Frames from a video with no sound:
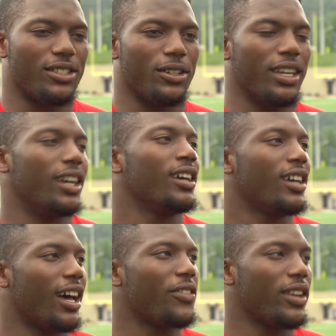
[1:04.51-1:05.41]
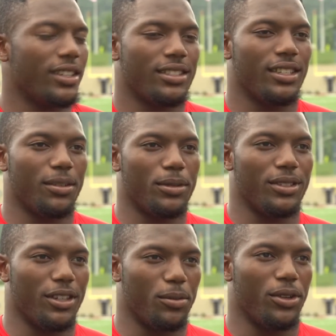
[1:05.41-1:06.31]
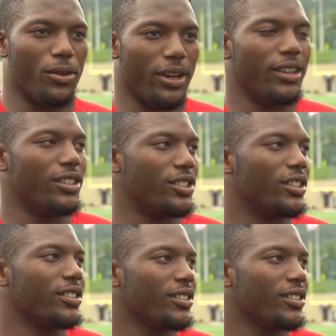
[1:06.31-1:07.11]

So yeah, I think this team is going to be great this year.